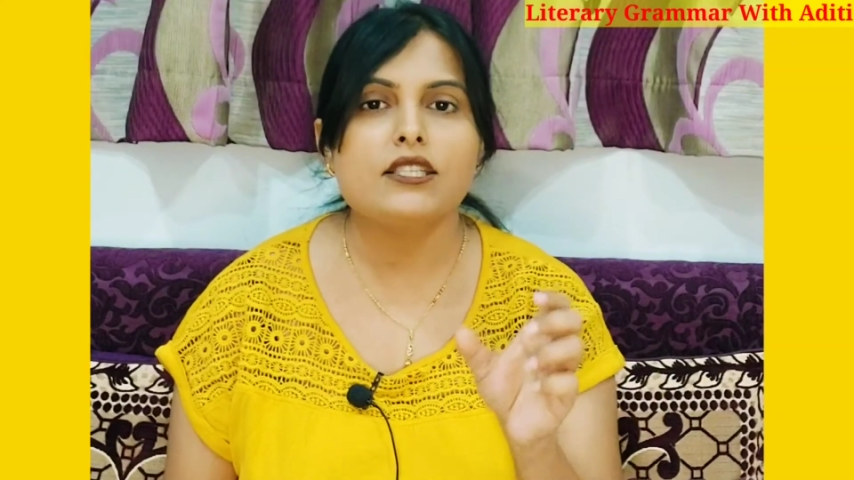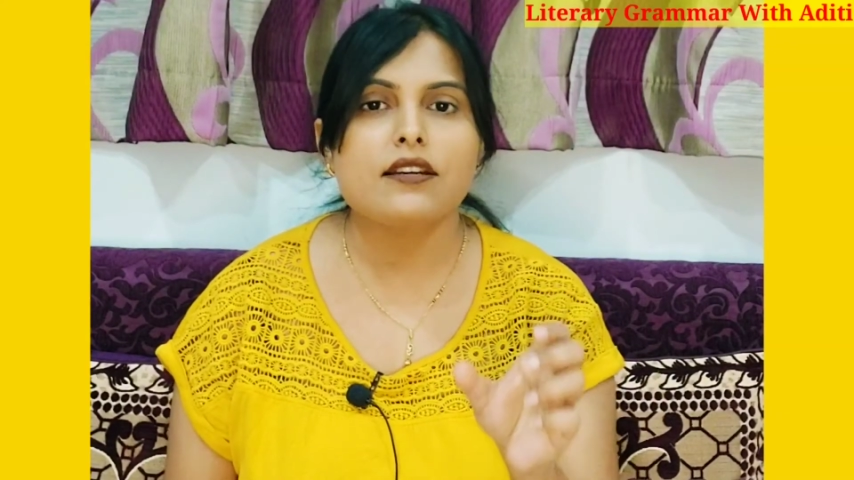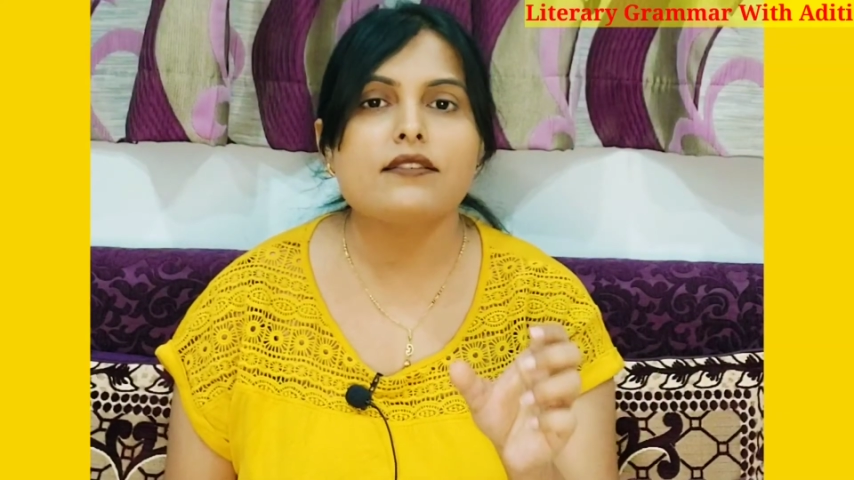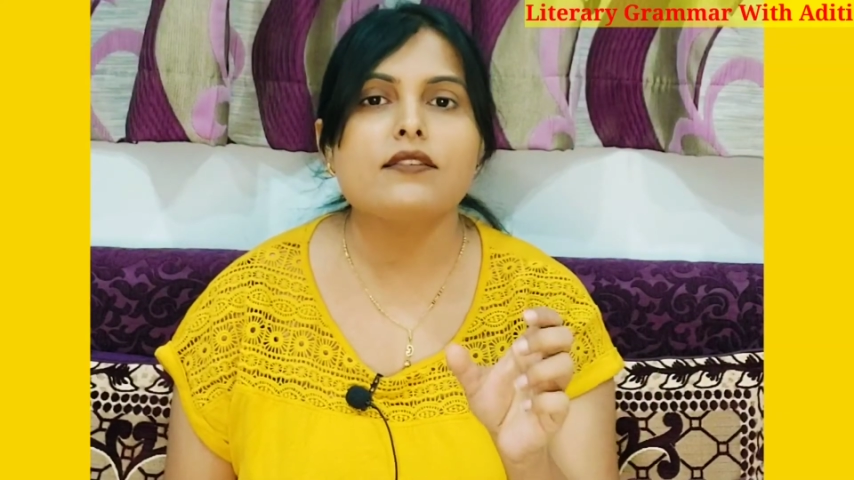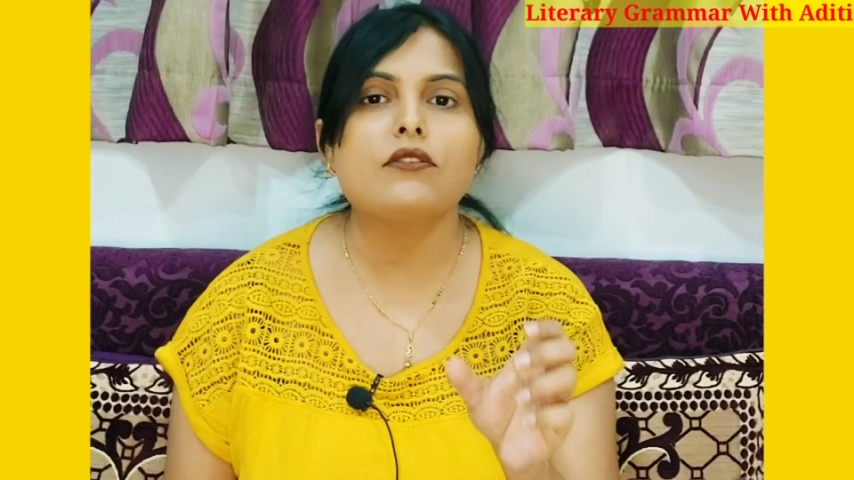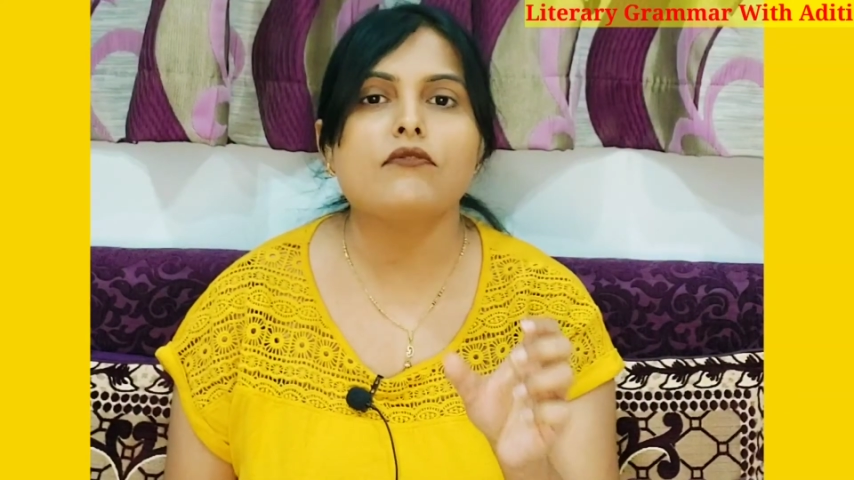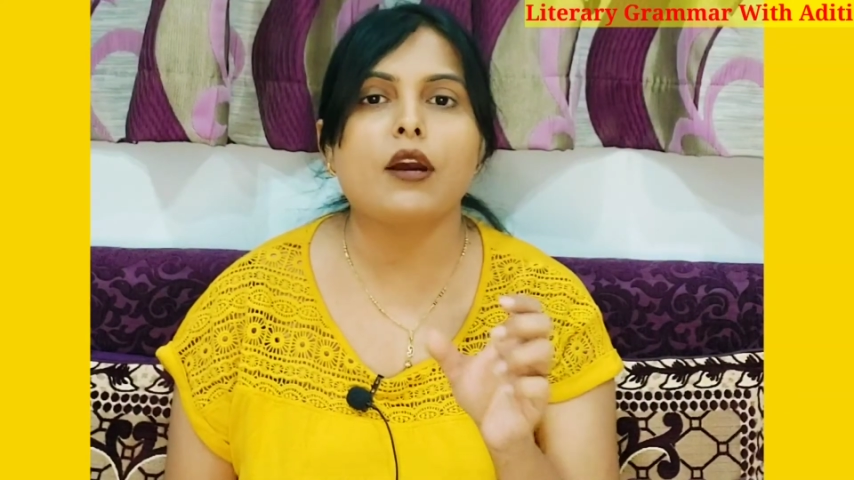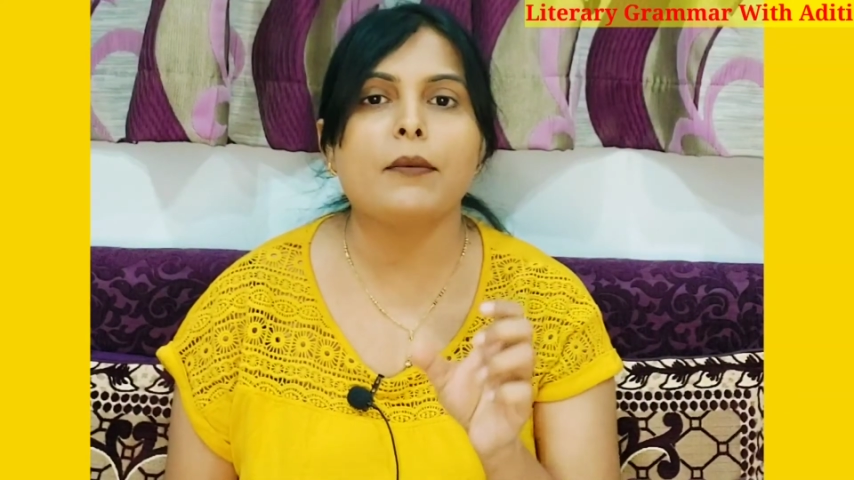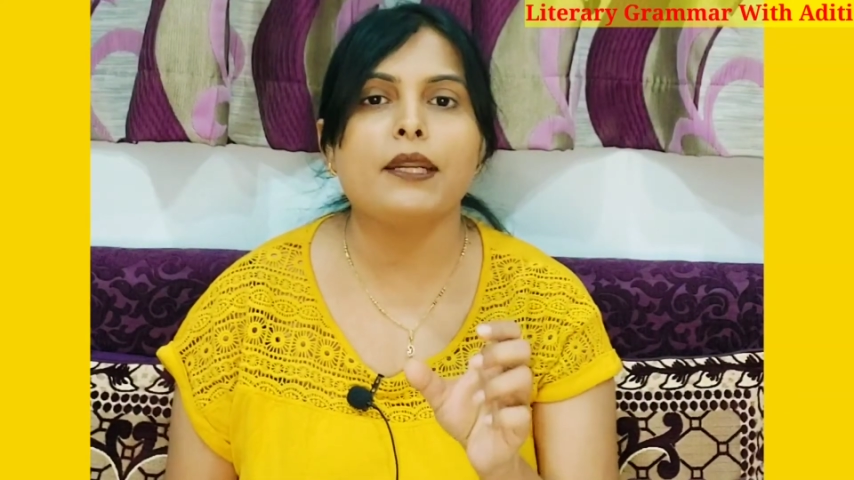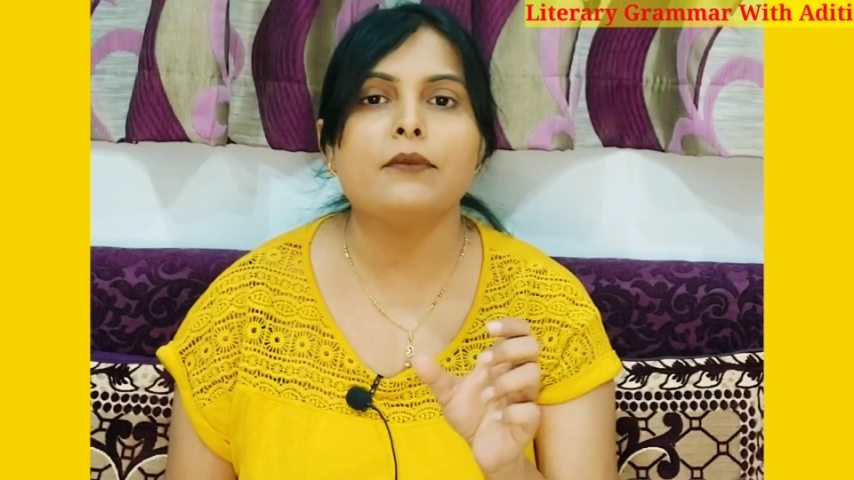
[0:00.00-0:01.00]
chances of
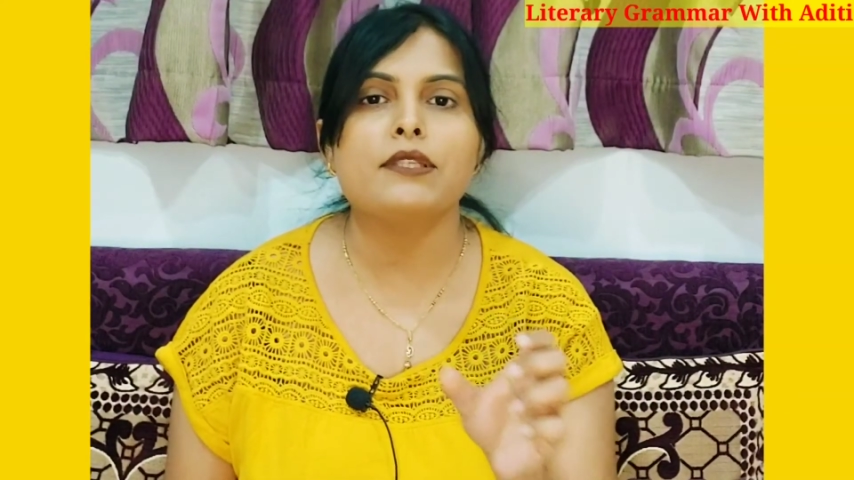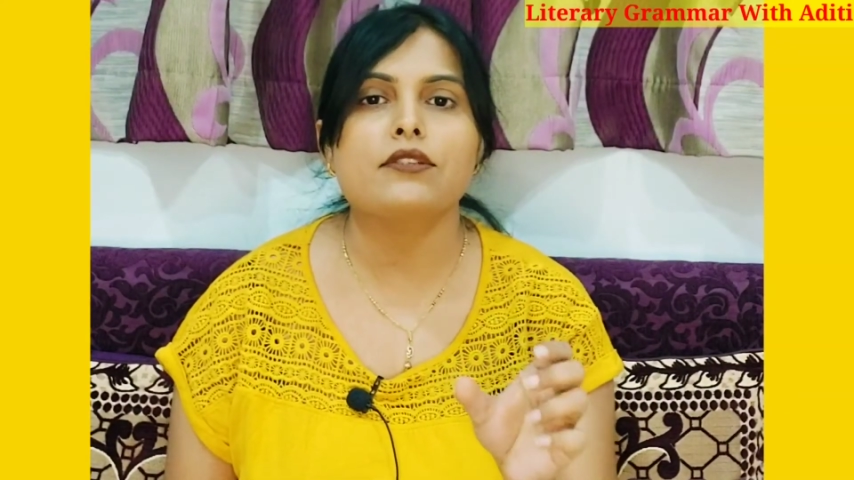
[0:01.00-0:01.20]
committing